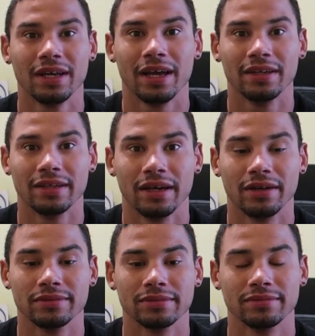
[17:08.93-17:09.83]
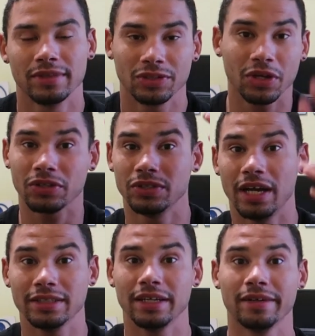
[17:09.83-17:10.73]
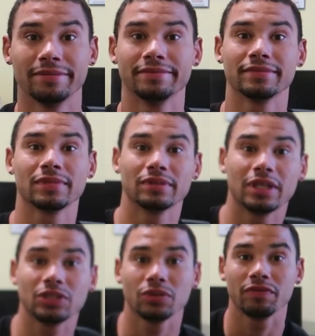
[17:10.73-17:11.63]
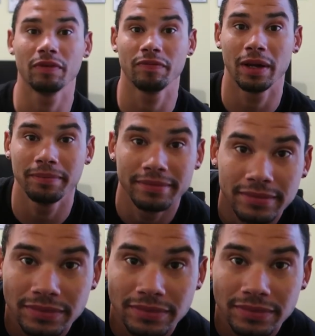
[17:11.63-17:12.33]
And I'll talk to you guys there. Catch you on the flip-flop.